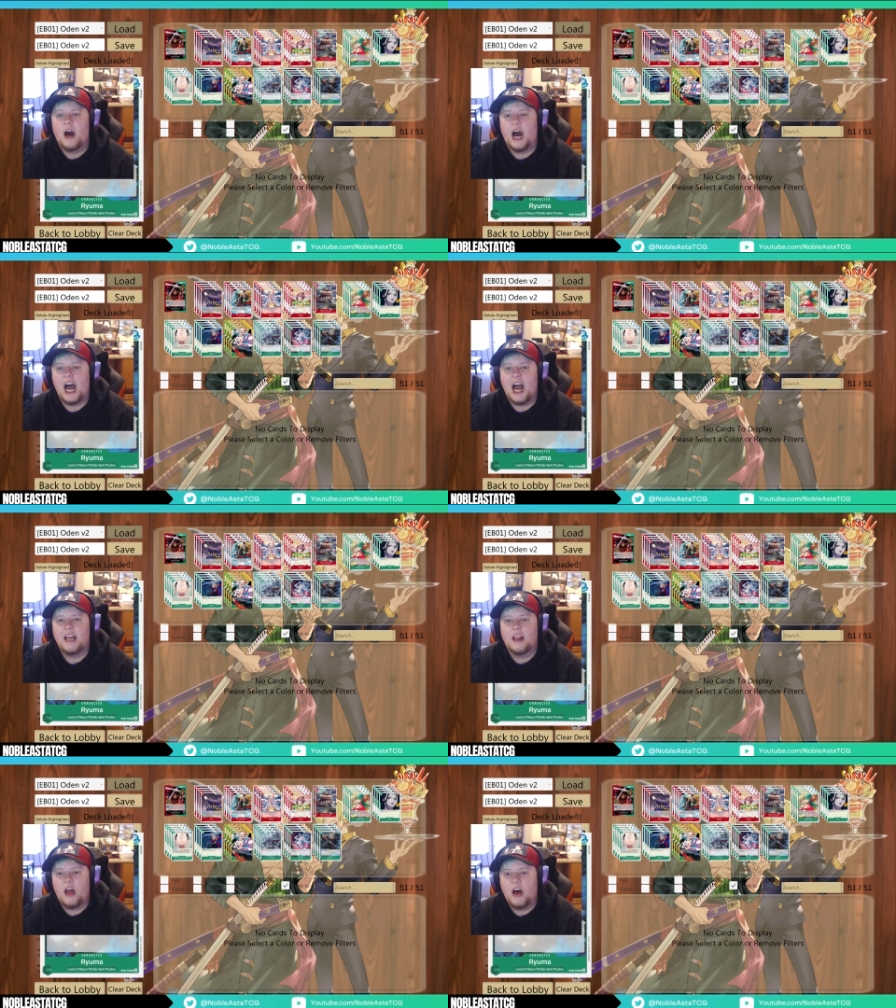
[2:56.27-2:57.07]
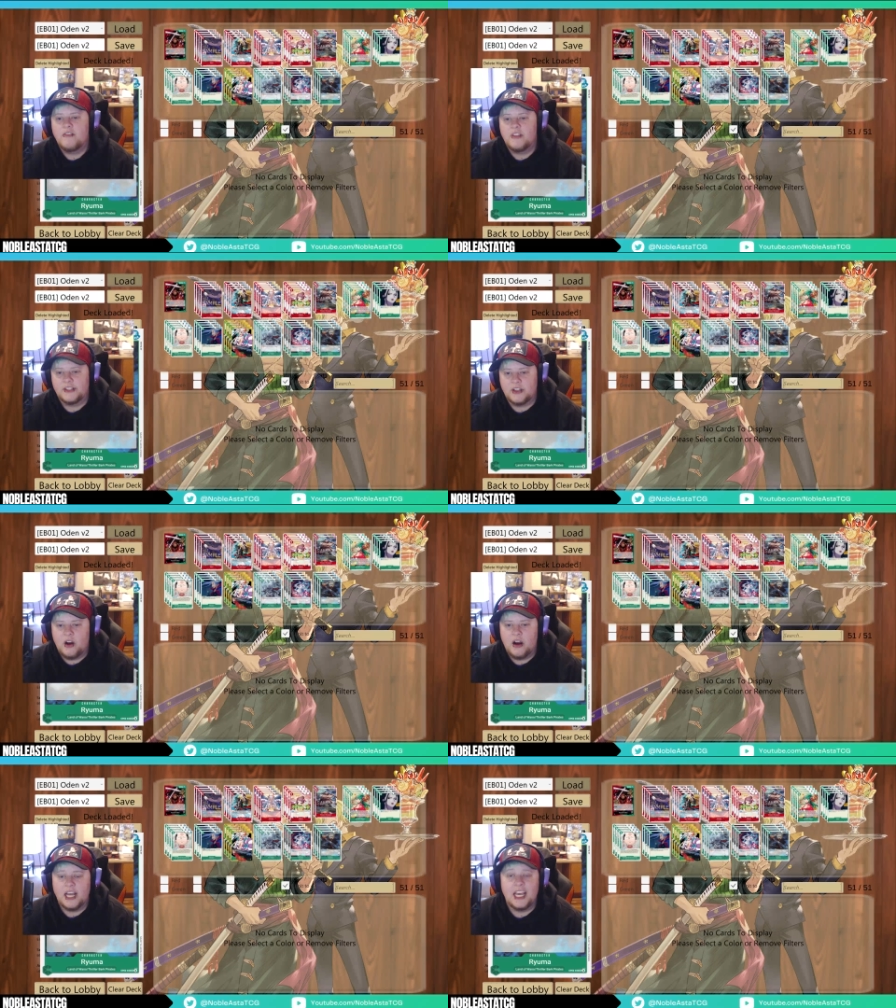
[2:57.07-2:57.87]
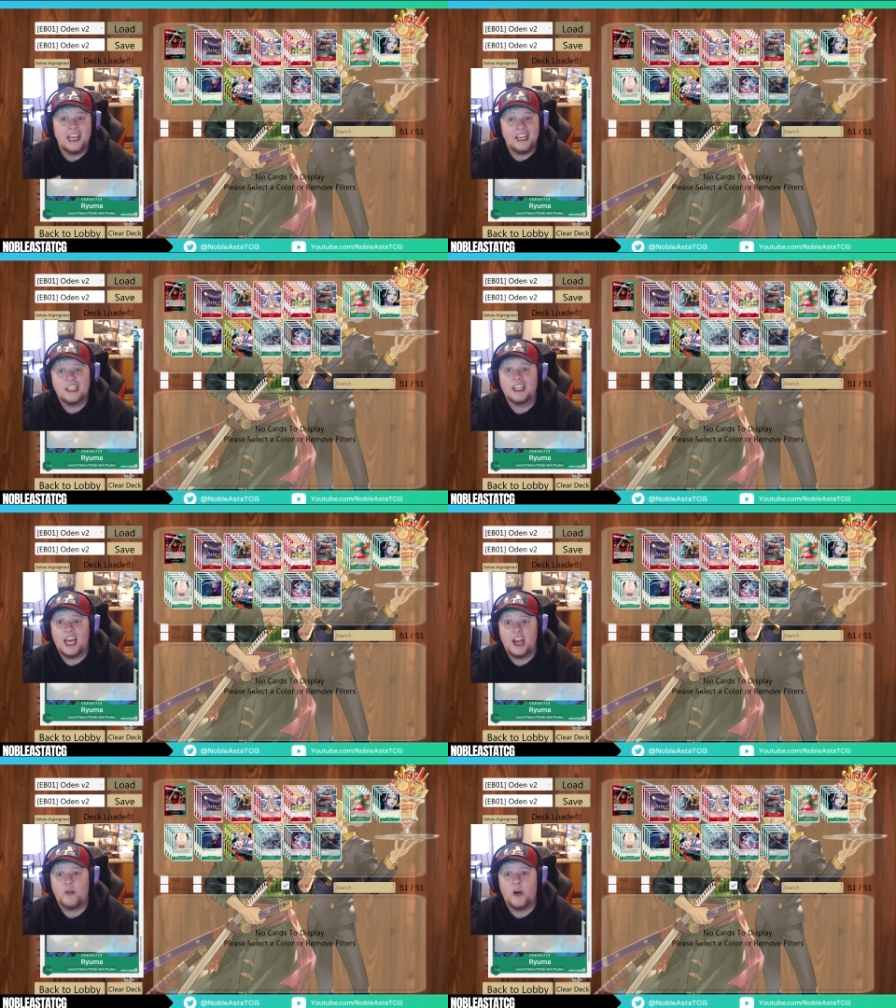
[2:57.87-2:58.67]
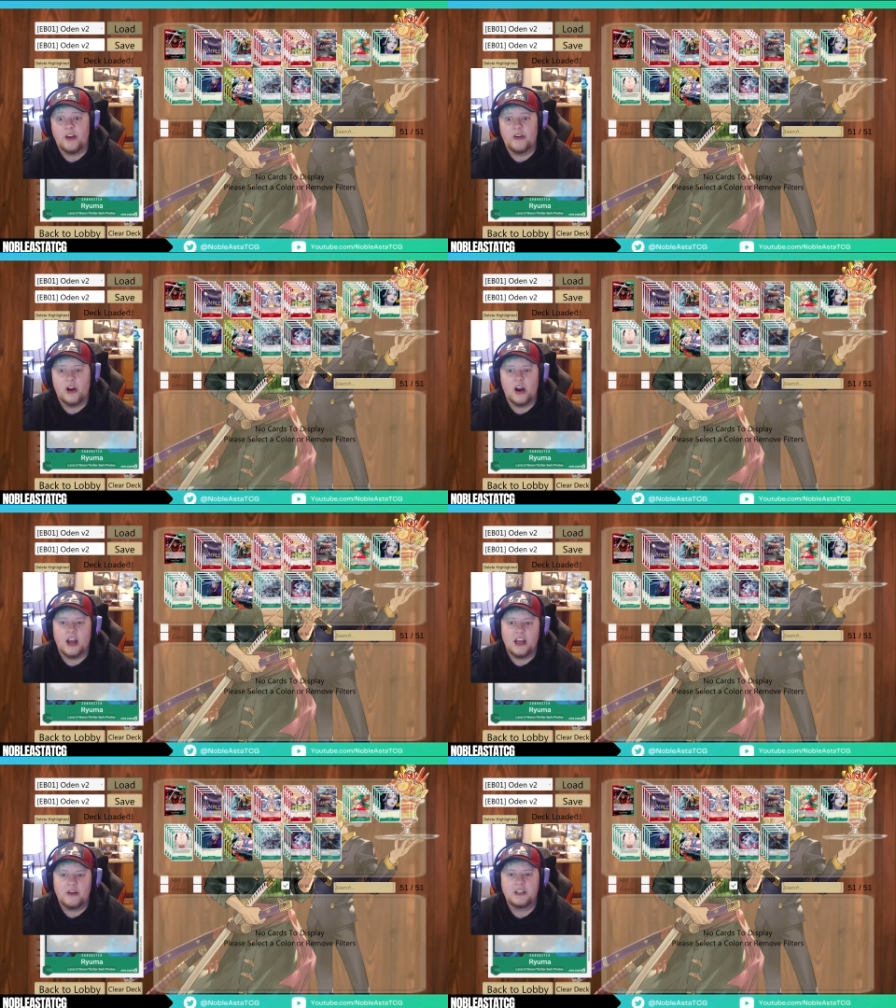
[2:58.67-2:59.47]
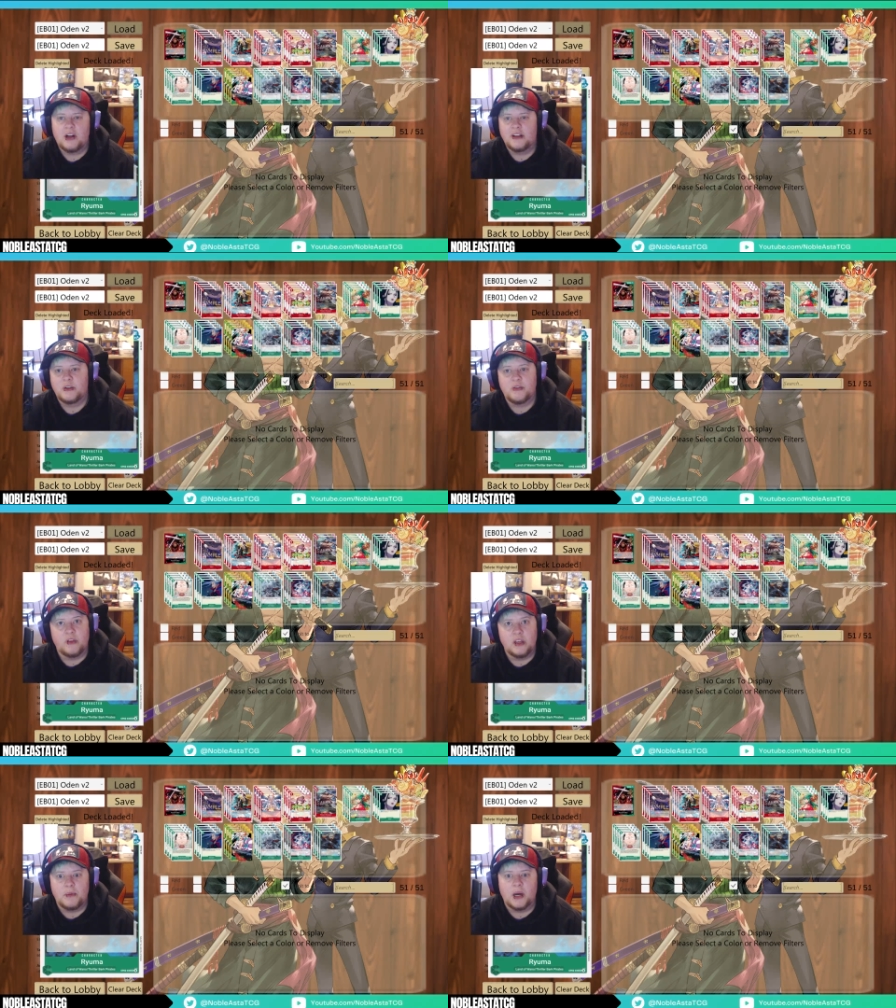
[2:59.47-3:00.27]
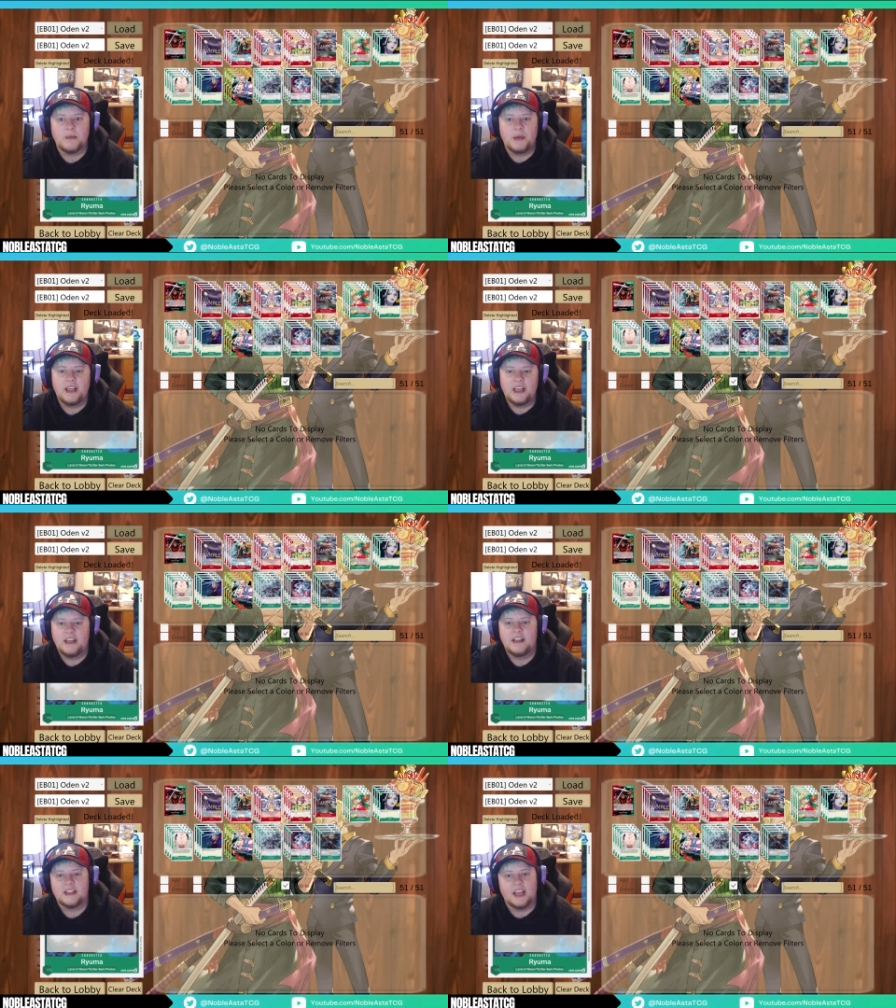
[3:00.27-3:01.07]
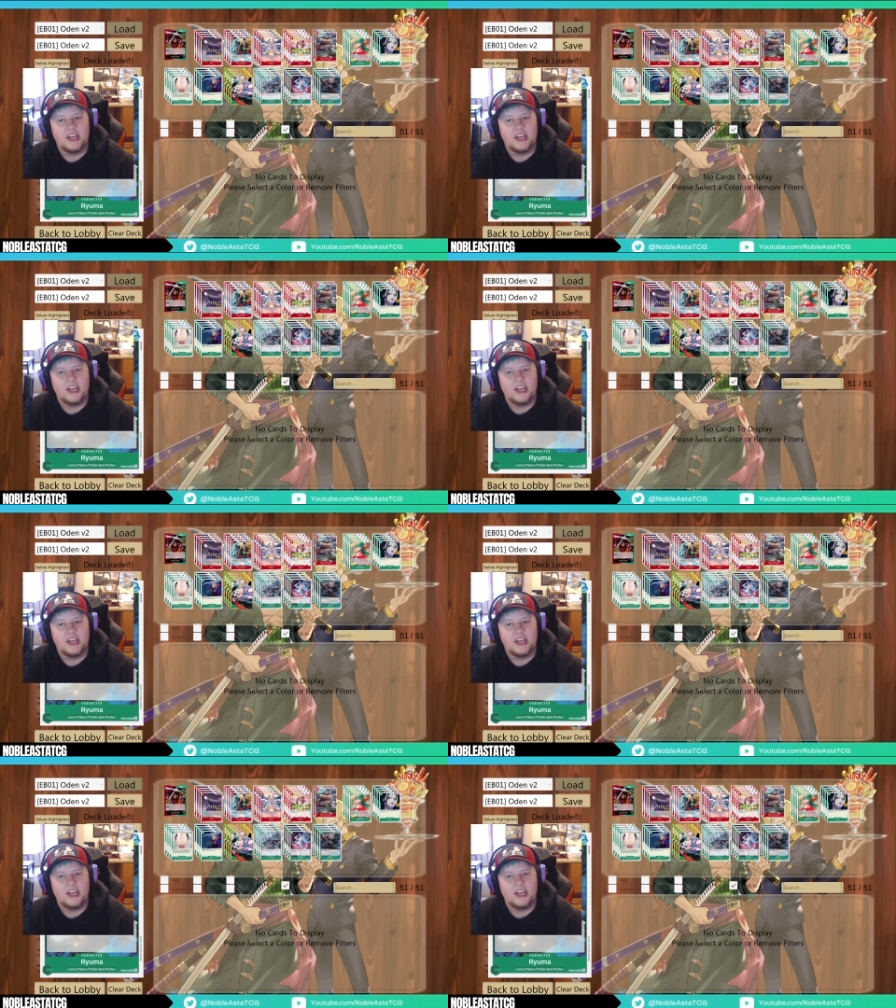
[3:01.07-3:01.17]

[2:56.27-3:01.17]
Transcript: I love this card. It is a Land of Wano card. I know it's also Thriller Bark, but it is Land of